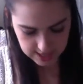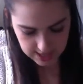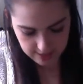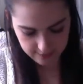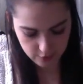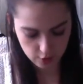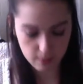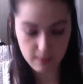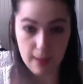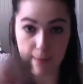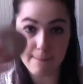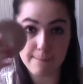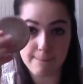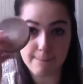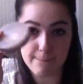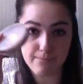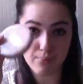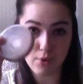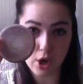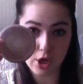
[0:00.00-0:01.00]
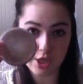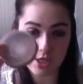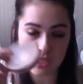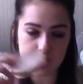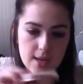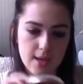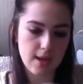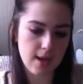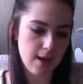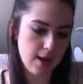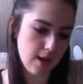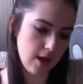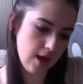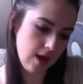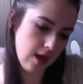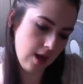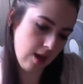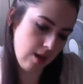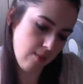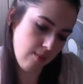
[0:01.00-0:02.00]
I've got my bronzer
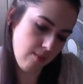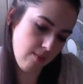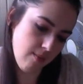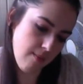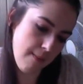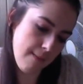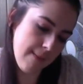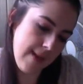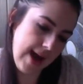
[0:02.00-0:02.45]
um,